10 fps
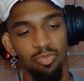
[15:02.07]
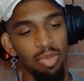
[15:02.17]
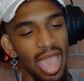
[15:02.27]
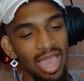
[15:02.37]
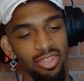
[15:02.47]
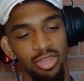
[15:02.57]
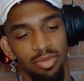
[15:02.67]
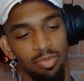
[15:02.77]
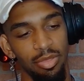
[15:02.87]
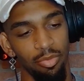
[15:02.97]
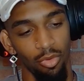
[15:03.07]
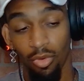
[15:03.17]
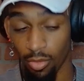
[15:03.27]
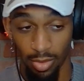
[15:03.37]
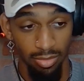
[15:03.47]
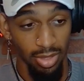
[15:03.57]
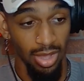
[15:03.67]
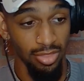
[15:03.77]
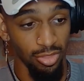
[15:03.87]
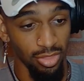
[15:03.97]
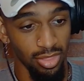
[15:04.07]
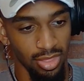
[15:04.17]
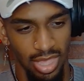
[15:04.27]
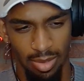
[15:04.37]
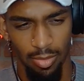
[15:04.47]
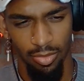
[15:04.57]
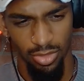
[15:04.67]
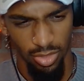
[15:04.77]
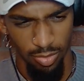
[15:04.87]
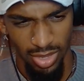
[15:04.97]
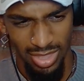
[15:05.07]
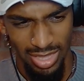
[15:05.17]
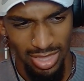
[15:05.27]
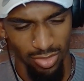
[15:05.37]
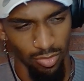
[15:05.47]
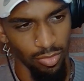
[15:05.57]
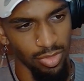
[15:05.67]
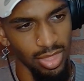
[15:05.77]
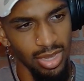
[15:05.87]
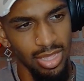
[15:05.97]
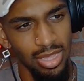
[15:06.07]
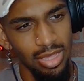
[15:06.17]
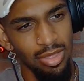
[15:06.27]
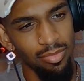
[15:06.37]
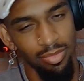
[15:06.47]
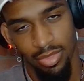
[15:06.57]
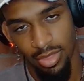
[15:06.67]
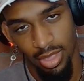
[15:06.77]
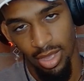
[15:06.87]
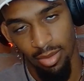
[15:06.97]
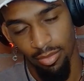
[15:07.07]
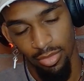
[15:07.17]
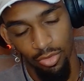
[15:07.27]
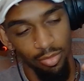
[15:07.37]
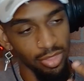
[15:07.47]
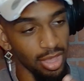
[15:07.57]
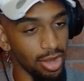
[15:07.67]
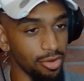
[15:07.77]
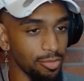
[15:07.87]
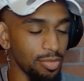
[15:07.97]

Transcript: passionate people, or maybe I just came up with this, but I think that's what was said. I'm a little bit tired.